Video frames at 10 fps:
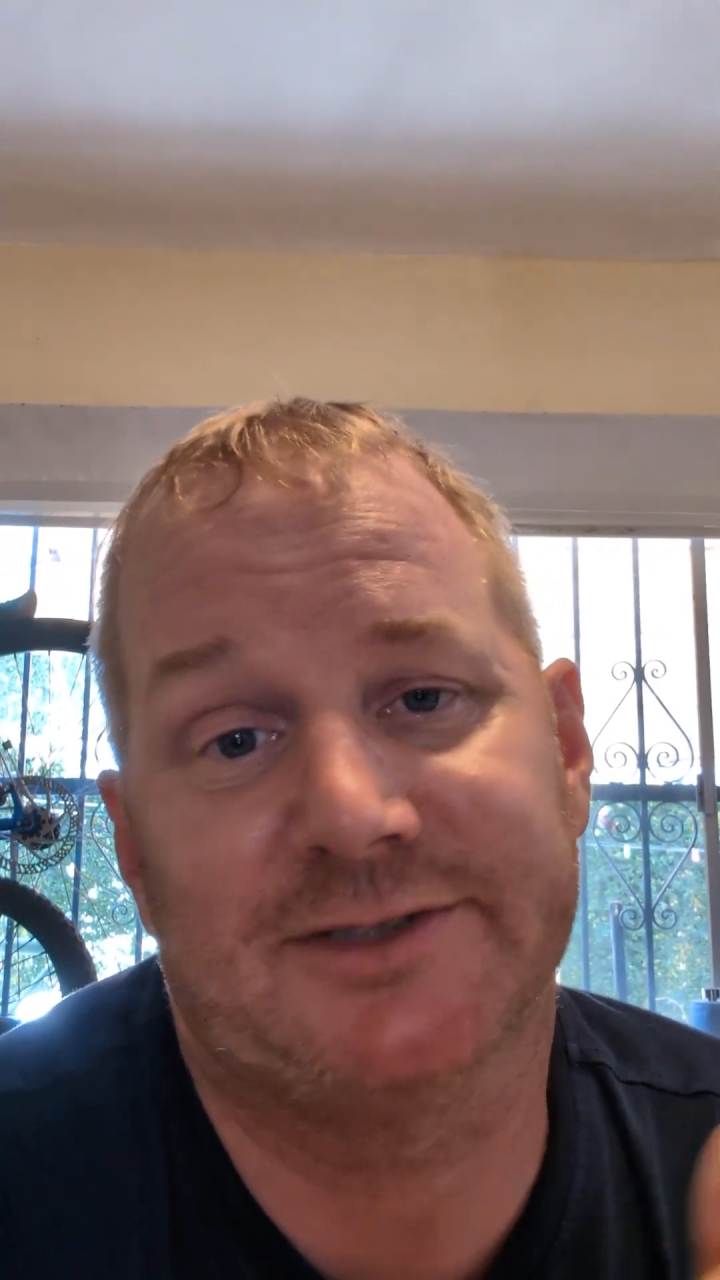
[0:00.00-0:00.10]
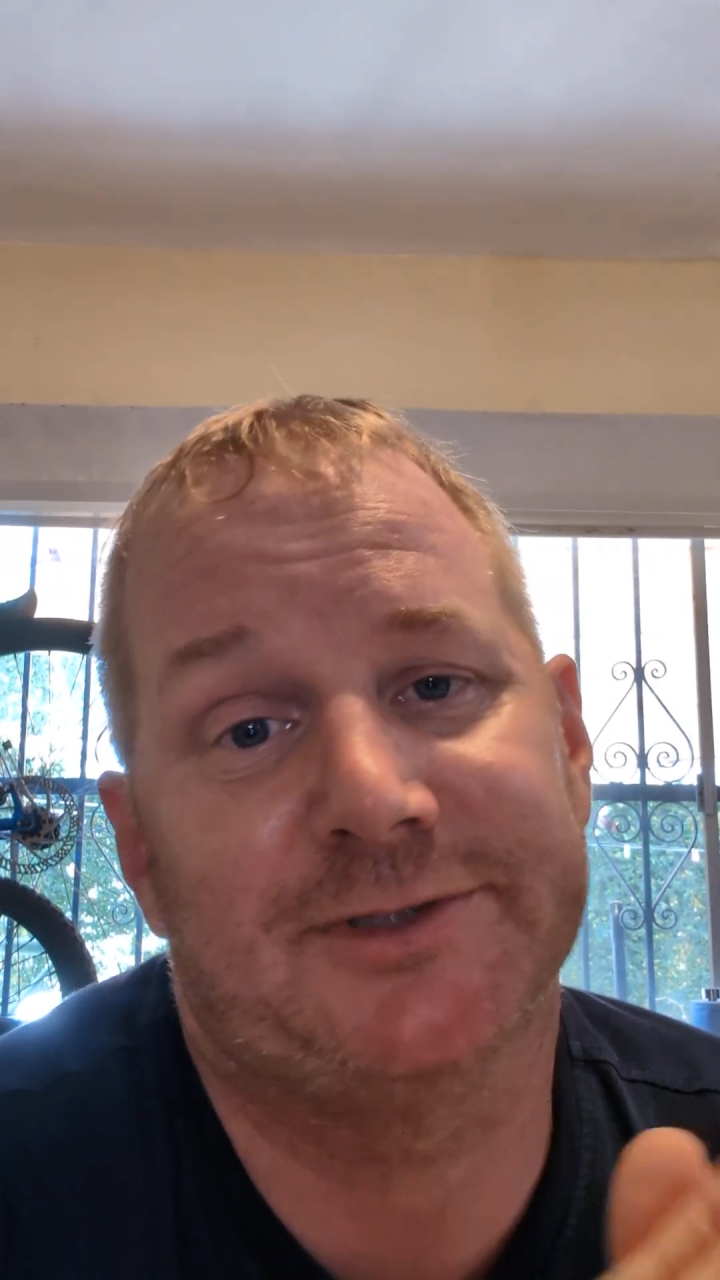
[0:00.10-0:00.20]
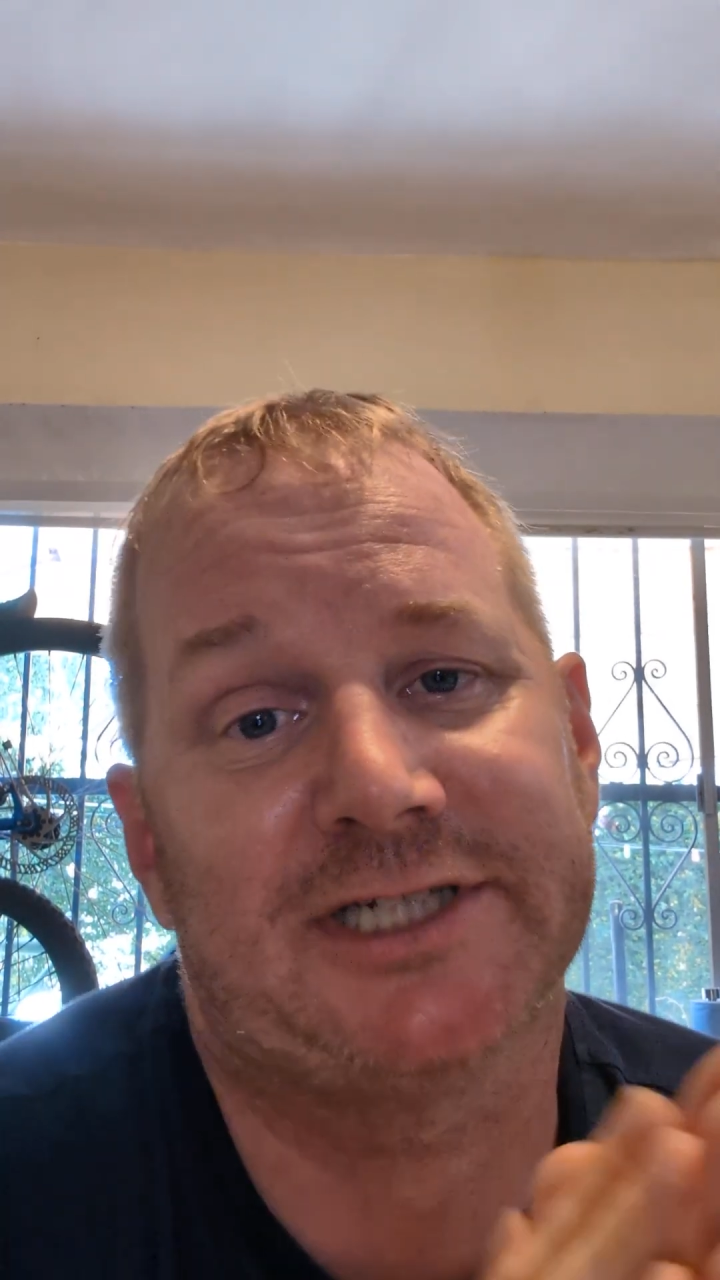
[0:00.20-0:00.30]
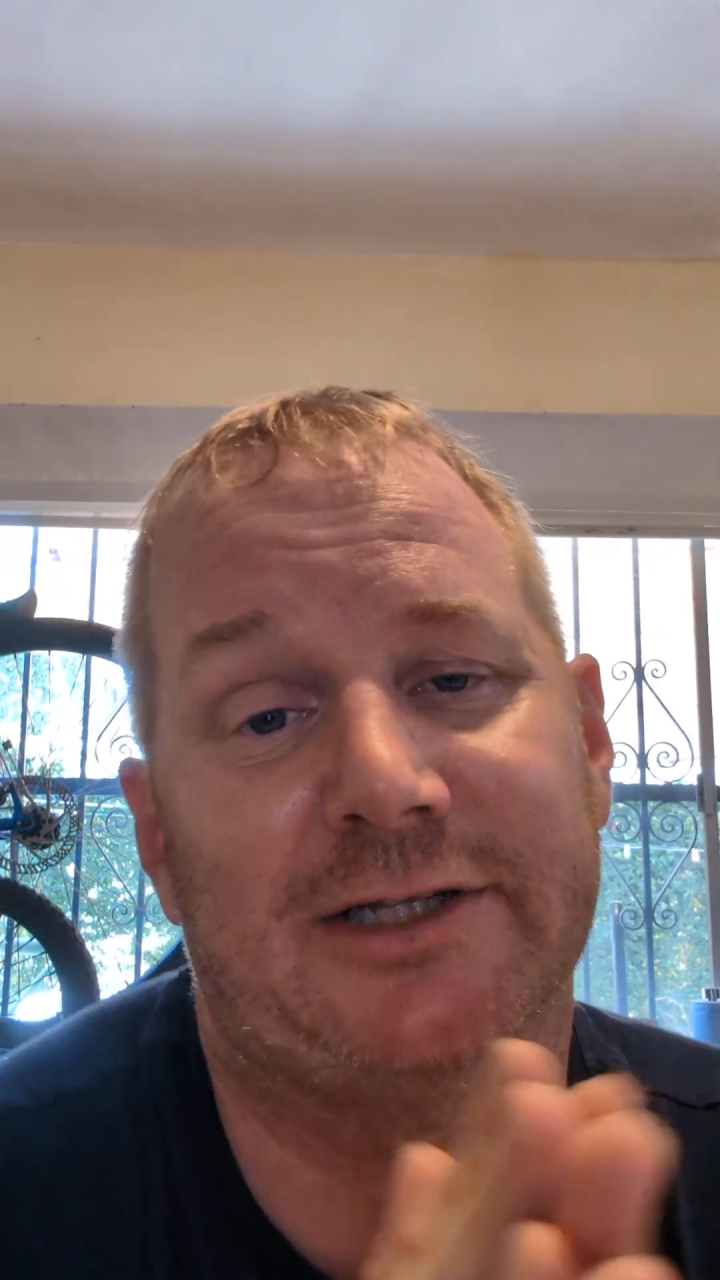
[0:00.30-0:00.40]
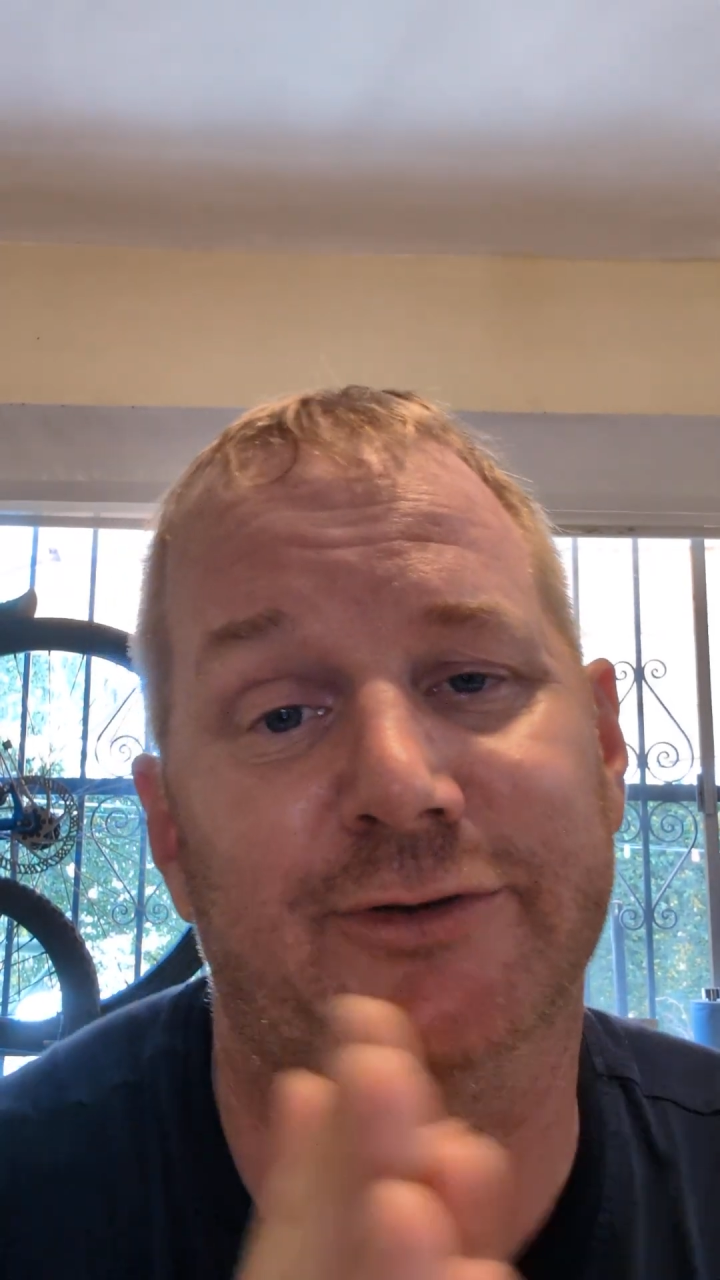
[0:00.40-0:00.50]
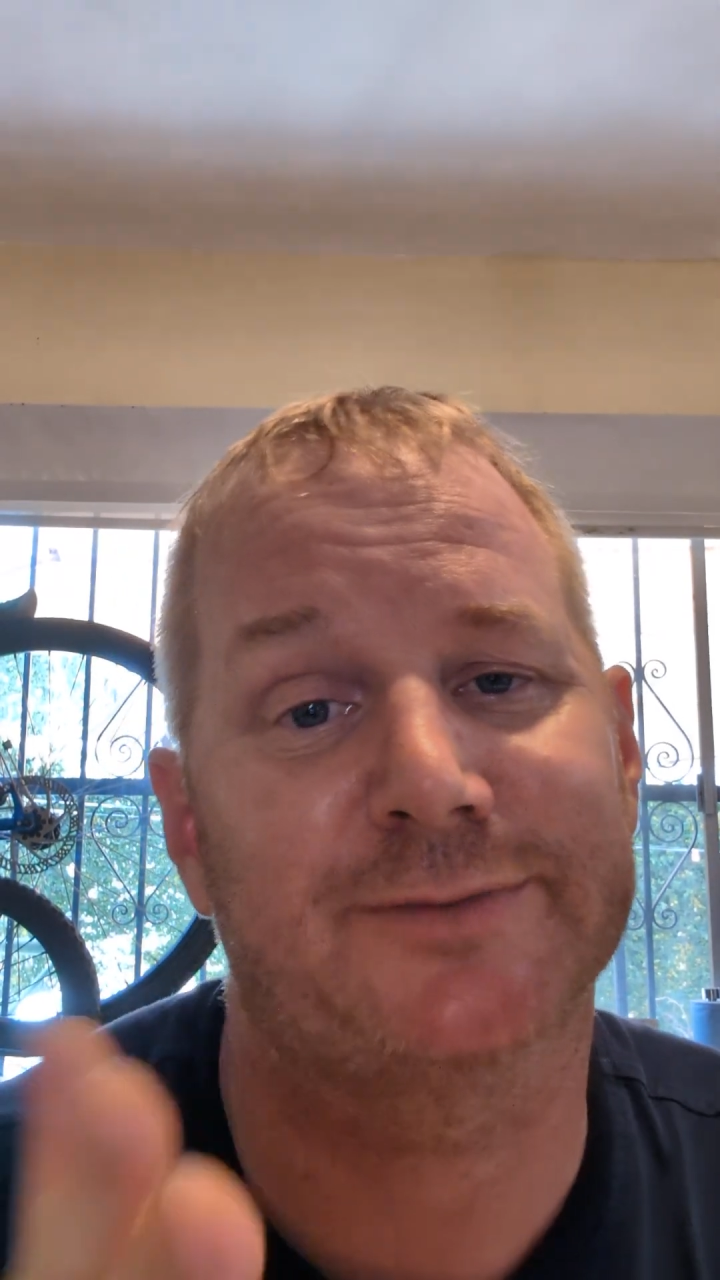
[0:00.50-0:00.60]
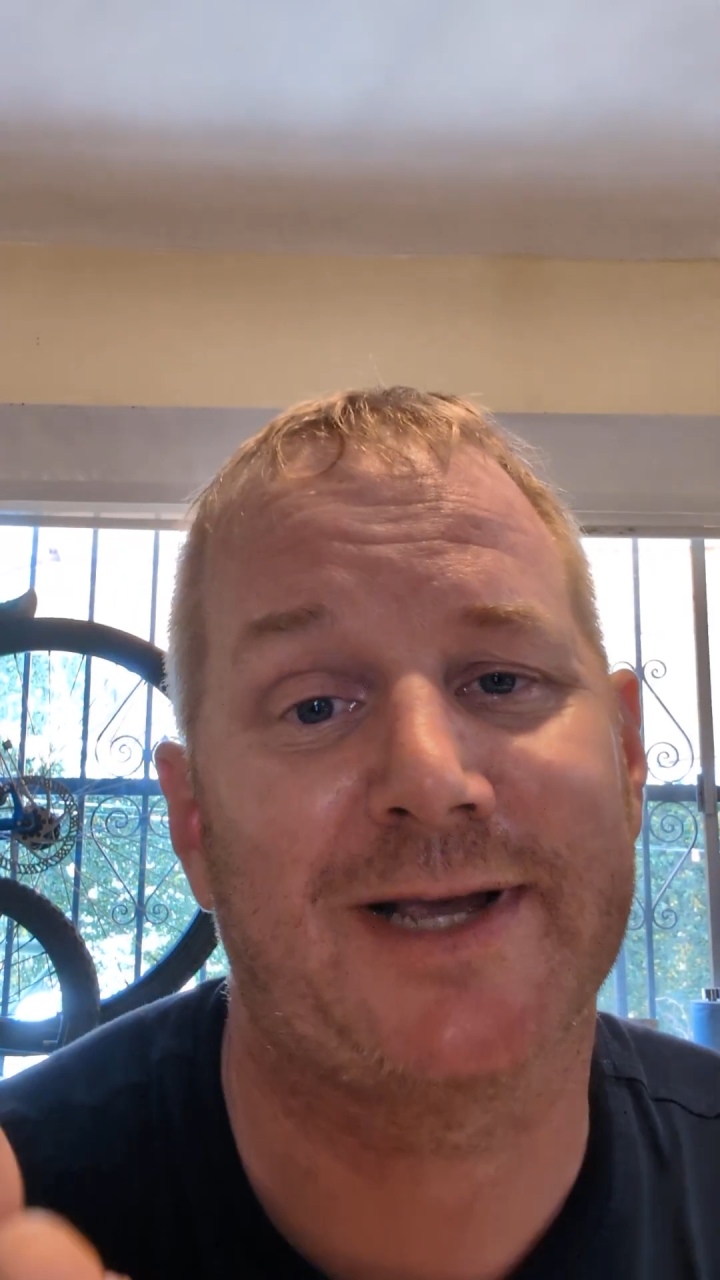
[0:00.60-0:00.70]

reach out to us,